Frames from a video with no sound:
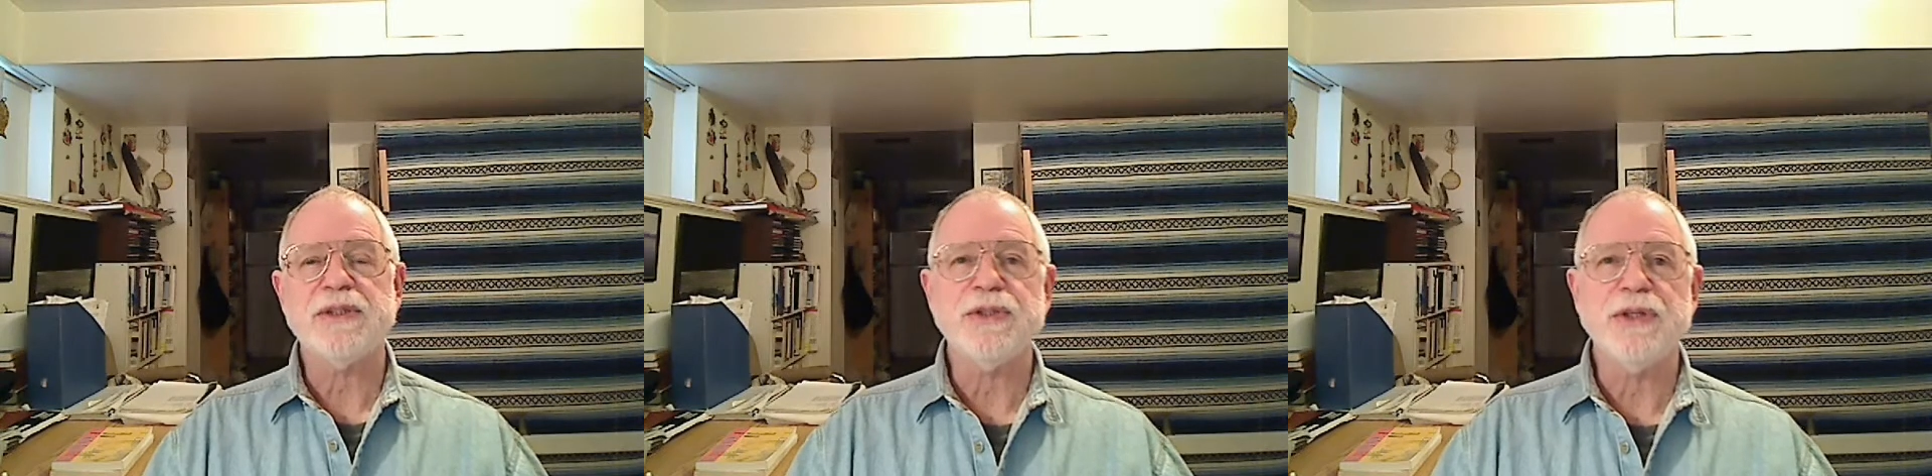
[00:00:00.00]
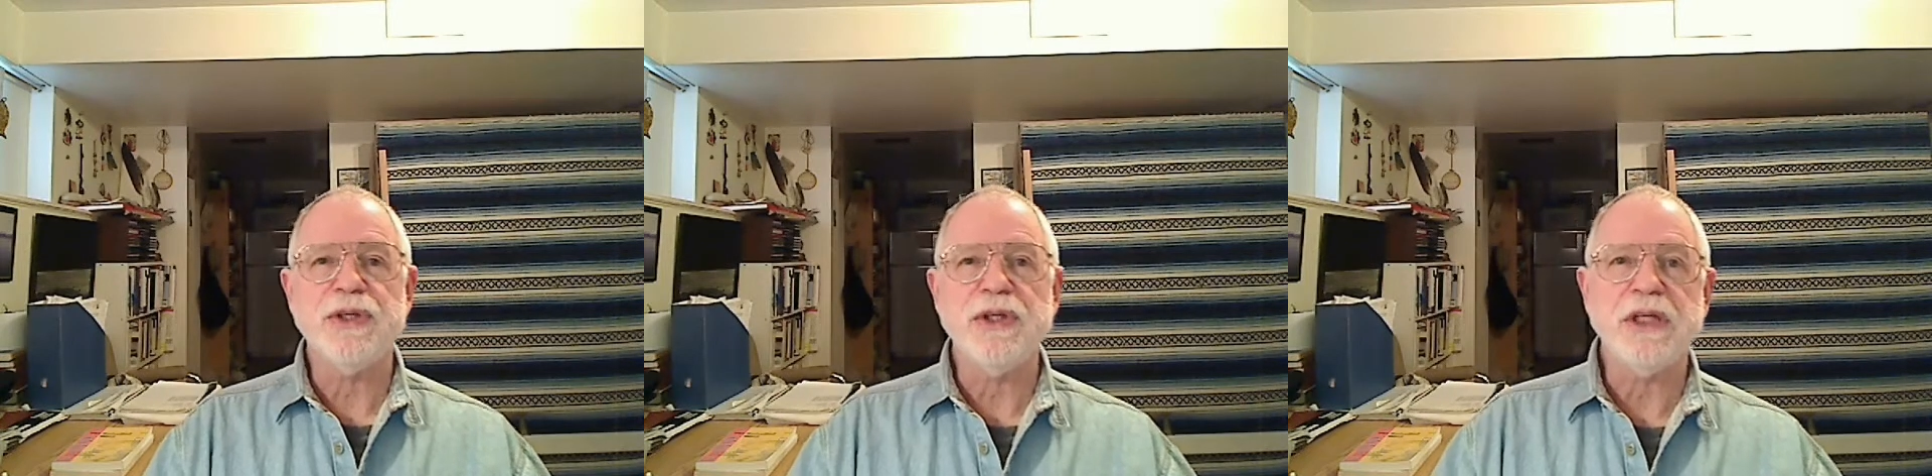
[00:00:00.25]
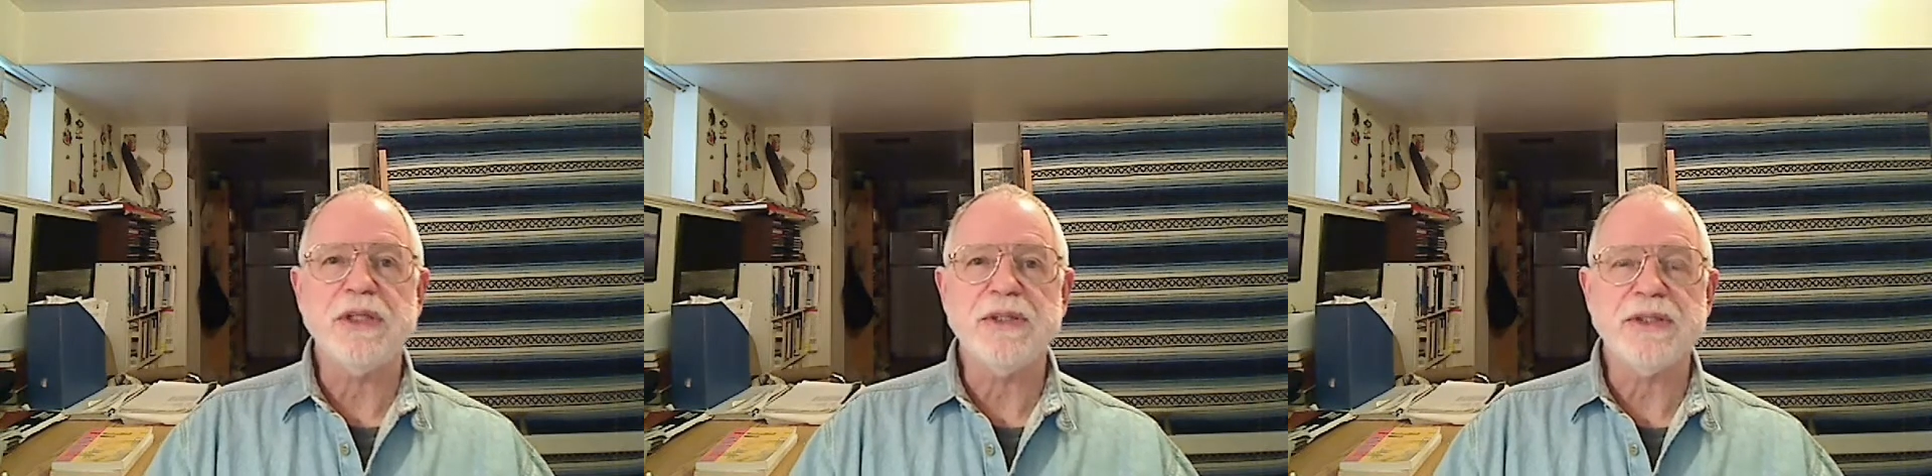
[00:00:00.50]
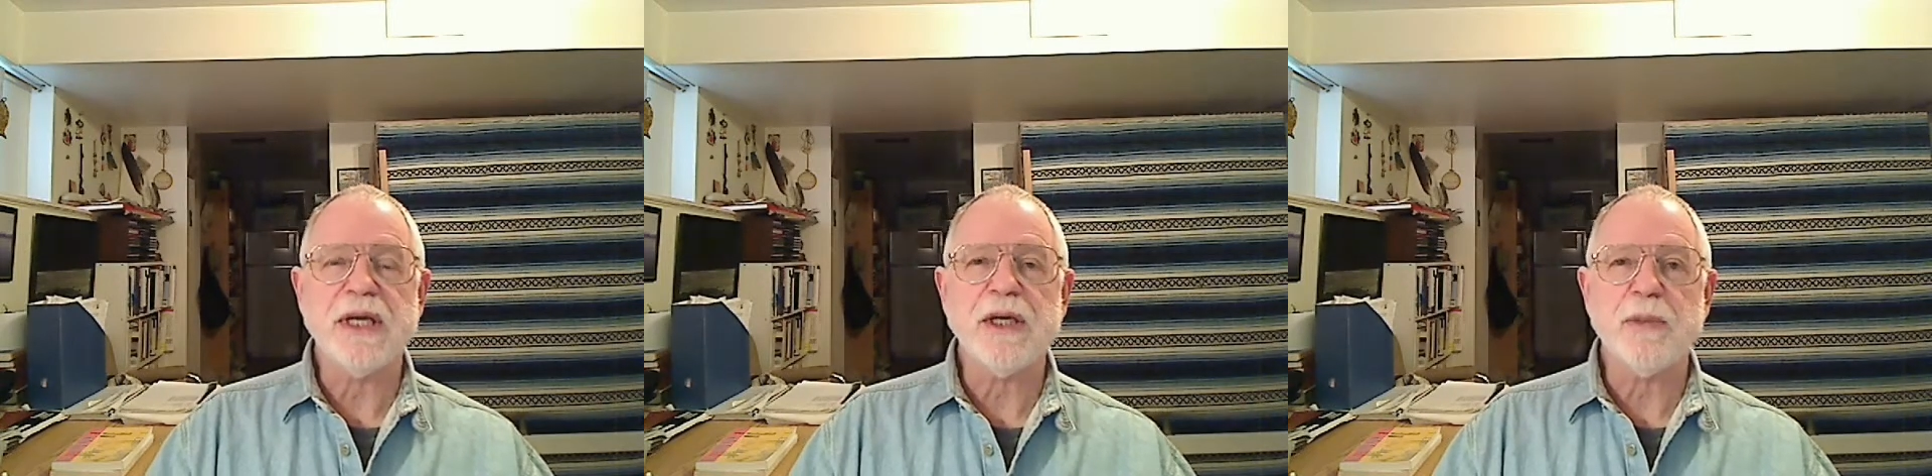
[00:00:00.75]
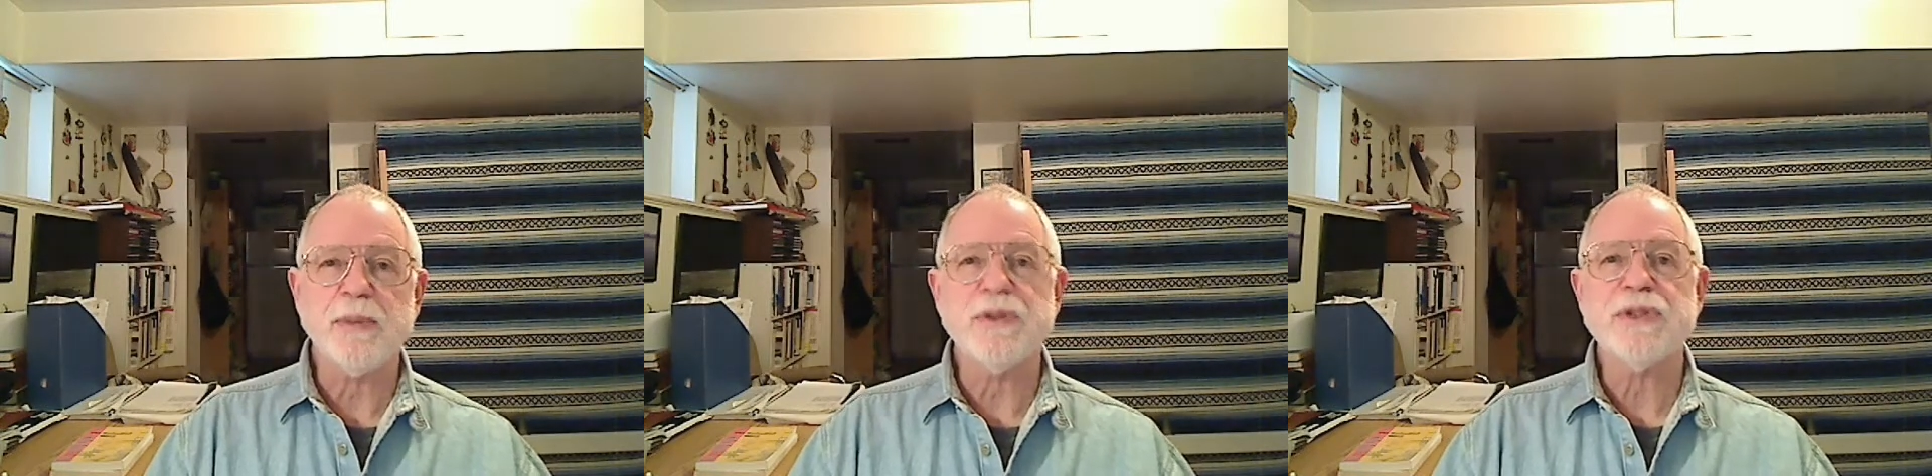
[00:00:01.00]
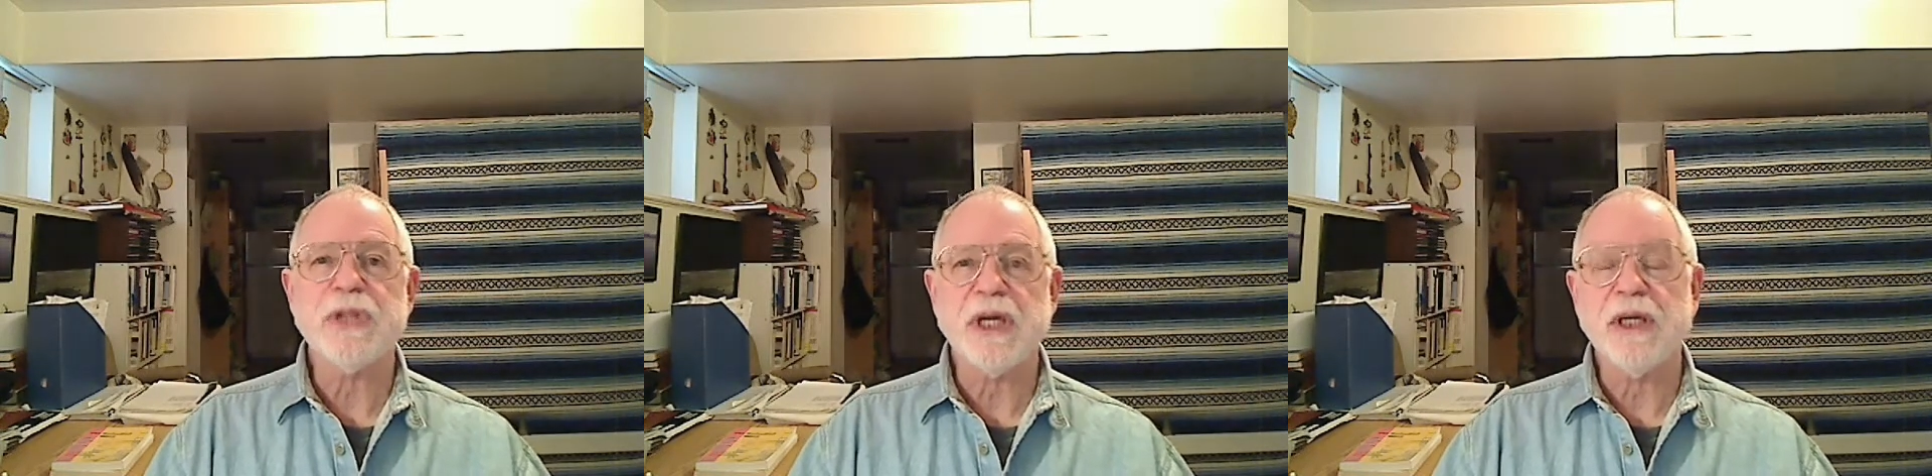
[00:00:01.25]
and so you need to set up
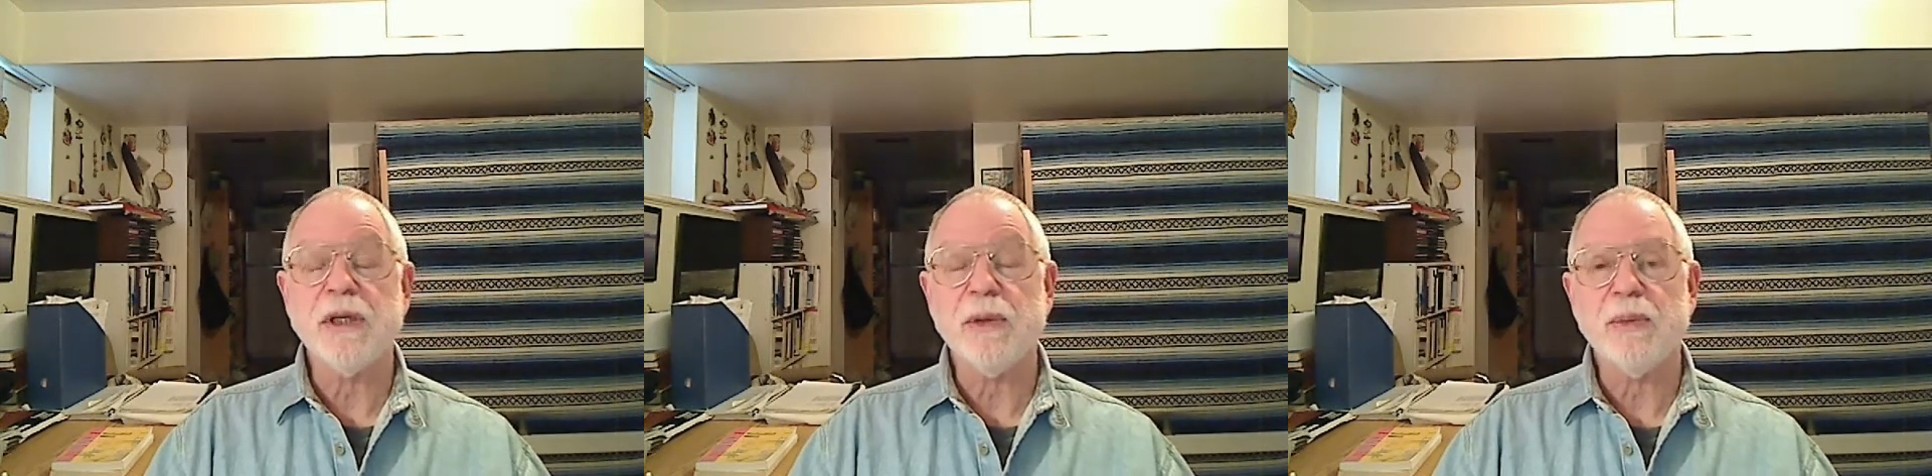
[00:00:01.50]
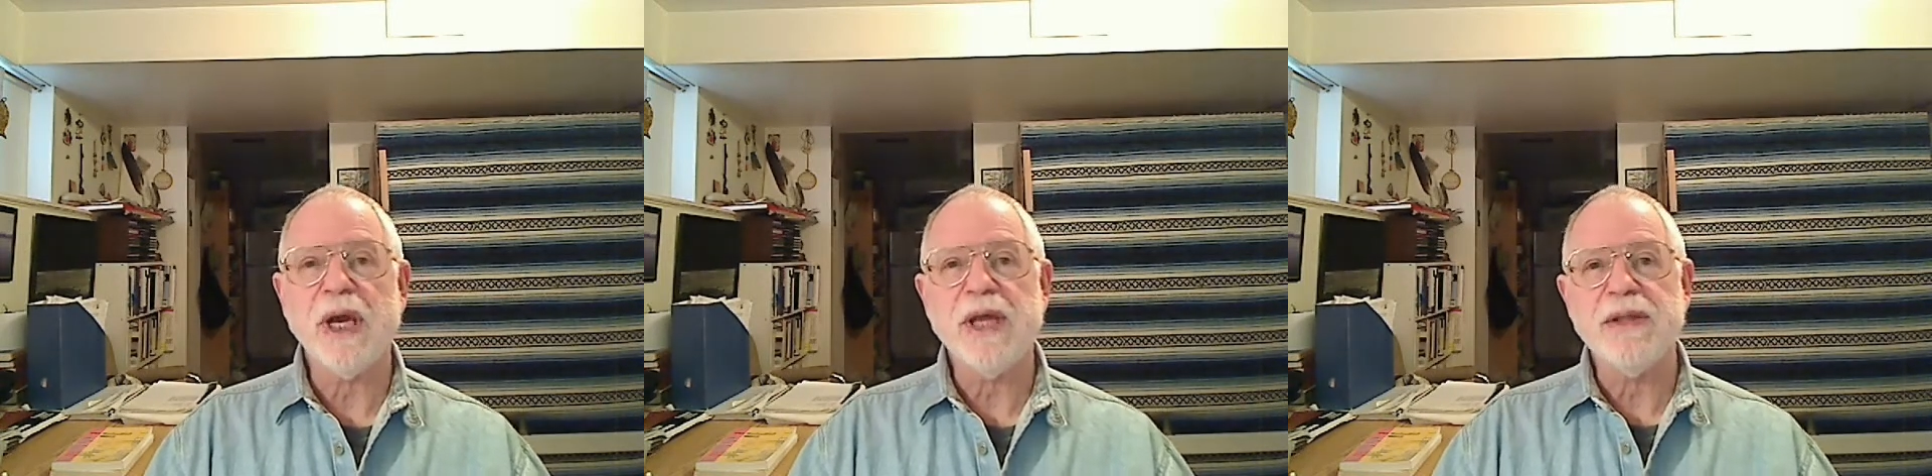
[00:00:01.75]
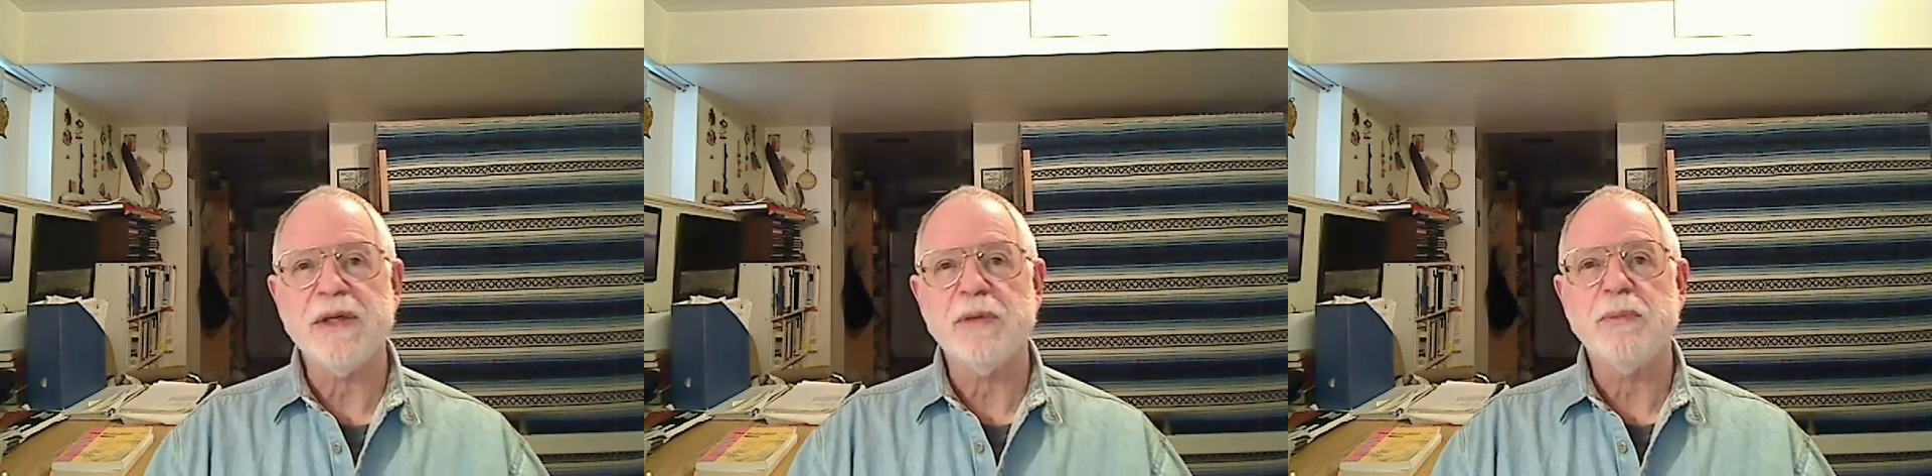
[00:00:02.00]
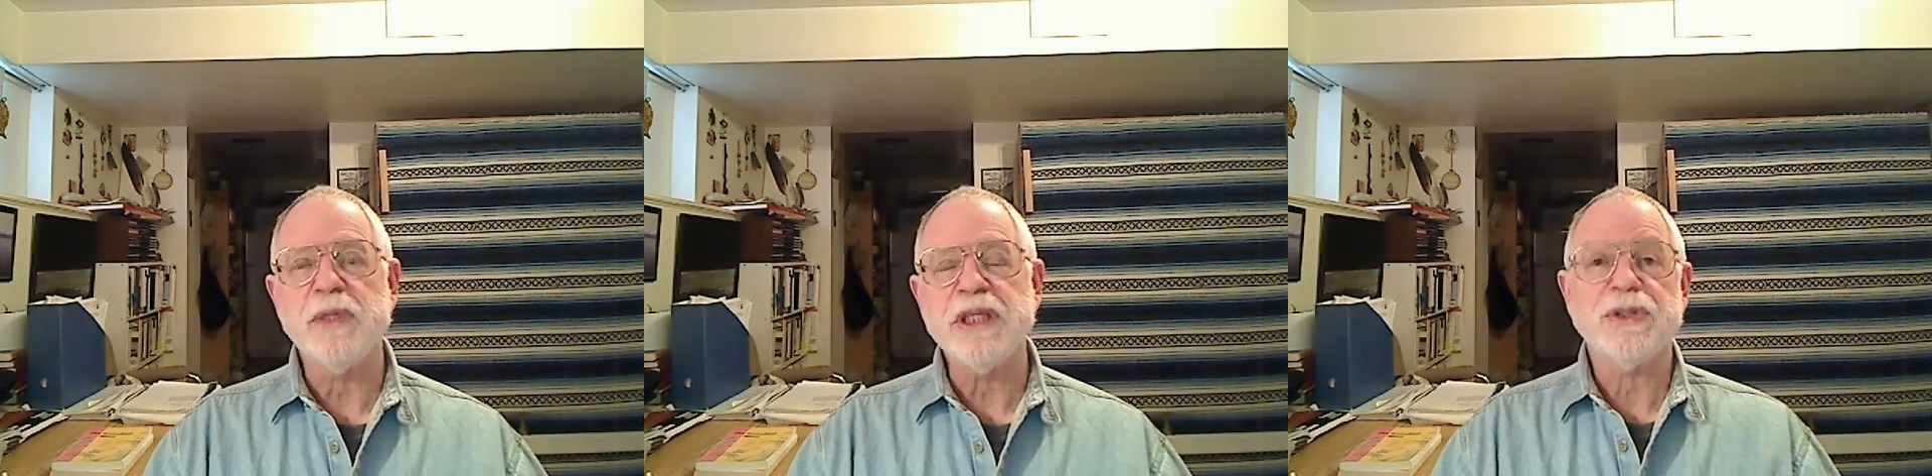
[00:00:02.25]
your study in a way that can be